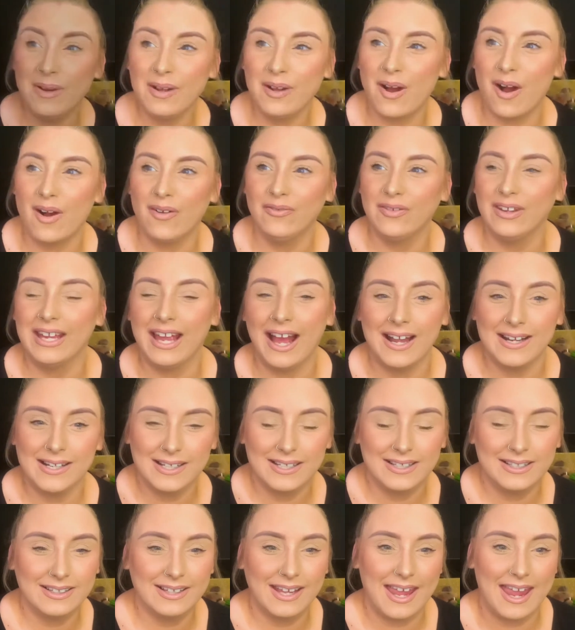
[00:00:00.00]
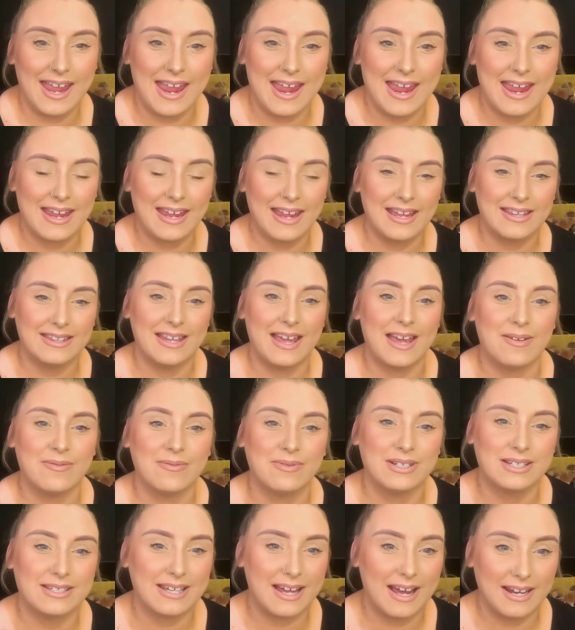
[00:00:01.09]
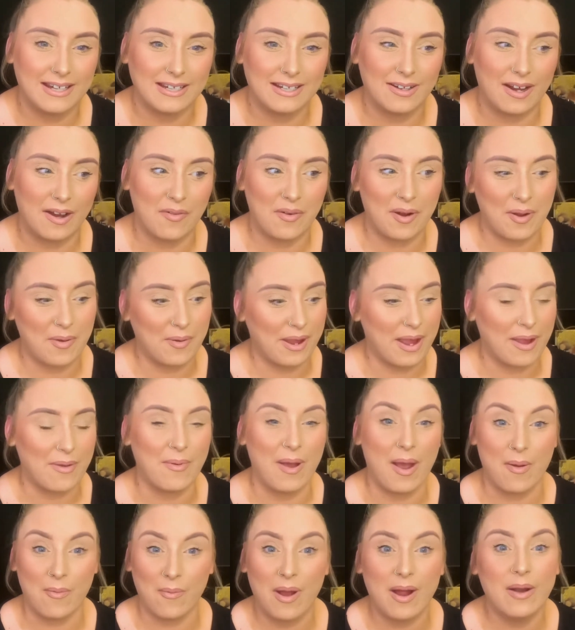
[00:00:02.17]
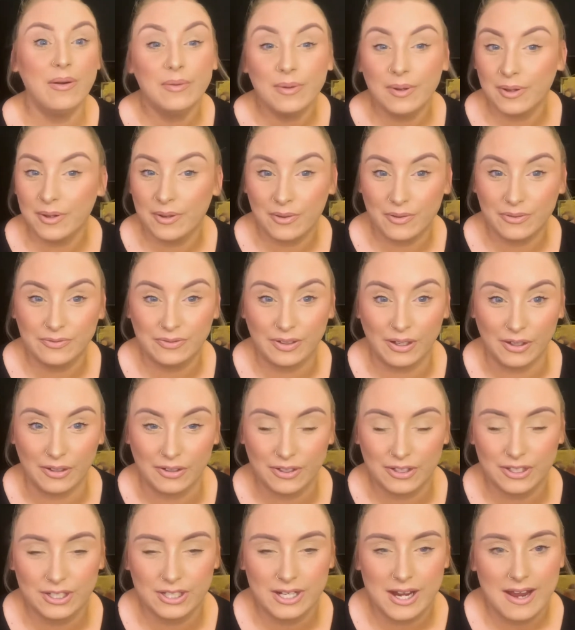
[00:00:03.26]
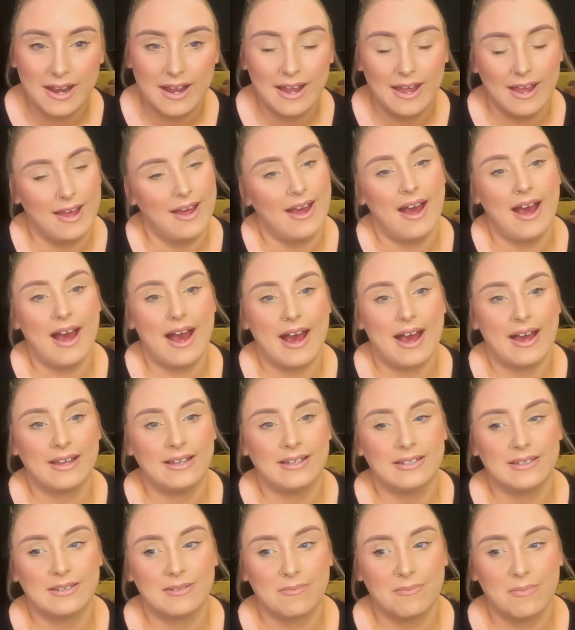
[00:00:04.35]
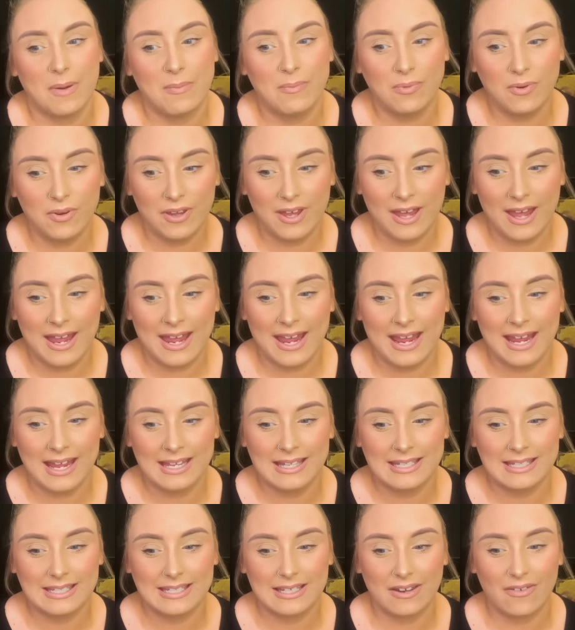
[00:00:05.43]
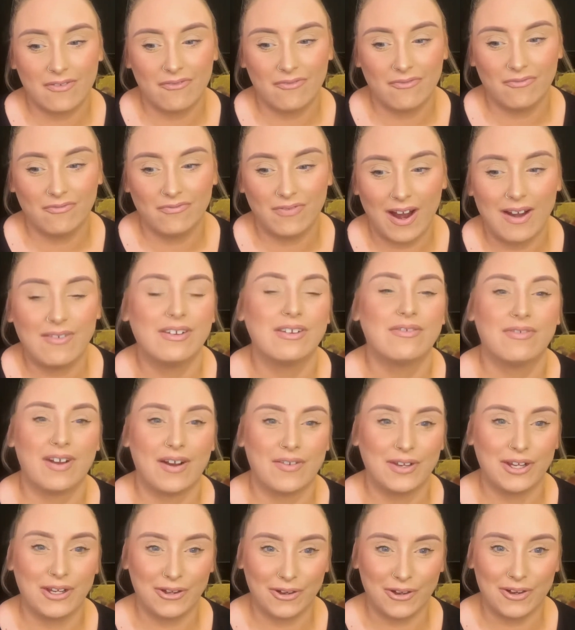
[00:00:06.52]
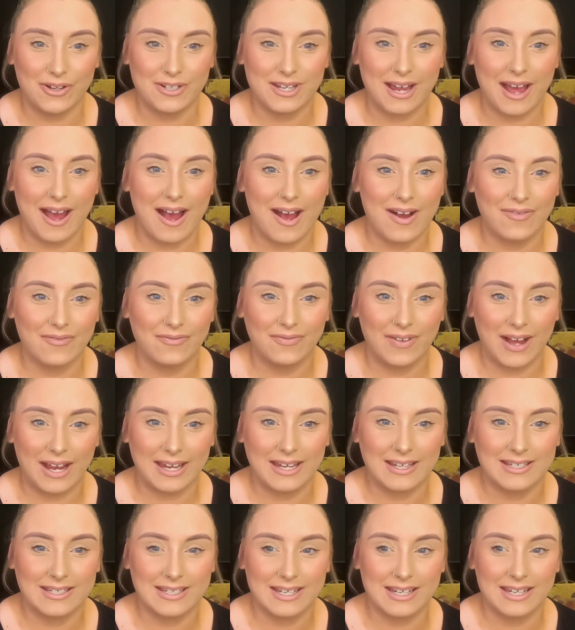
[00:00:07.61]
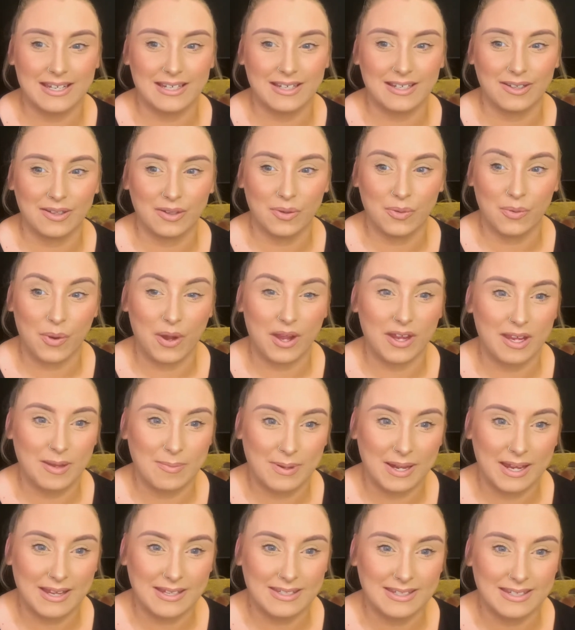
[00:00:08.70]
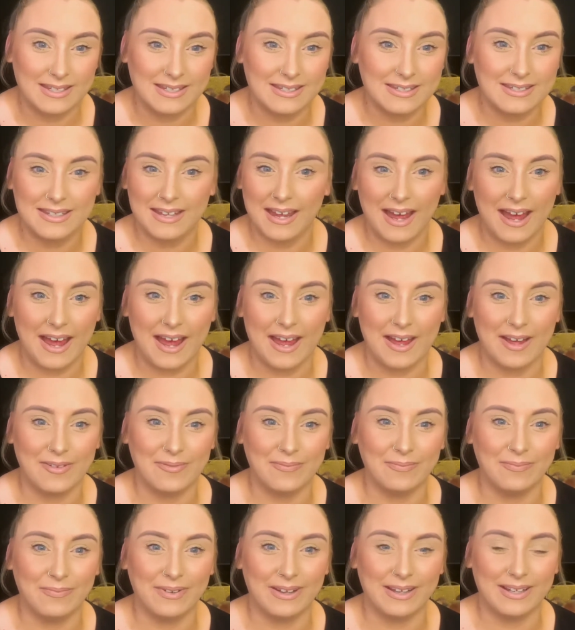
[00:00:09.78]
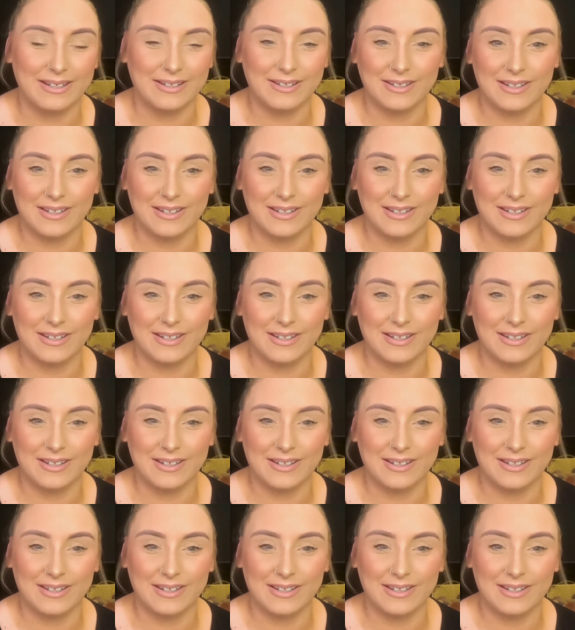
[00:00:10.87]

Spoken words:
coffee, had a little cake, and then we decided, right, okay, where are we going to go for lunch? And my brother is very, very good at finding quirky places and